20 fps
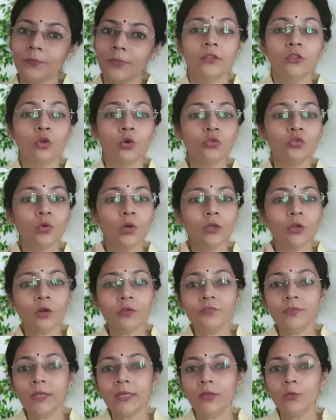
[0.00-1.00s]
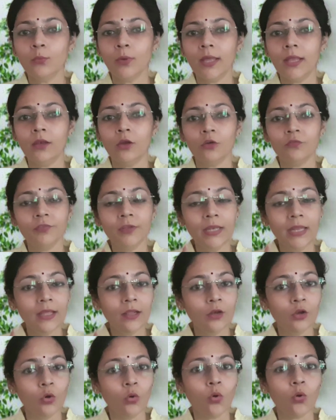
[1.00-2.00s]
Those who are not feeling well or
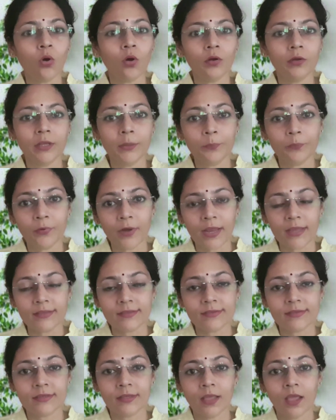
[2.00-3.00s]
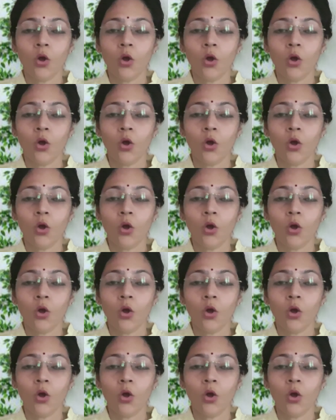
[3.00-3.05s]
feeling low or depressed,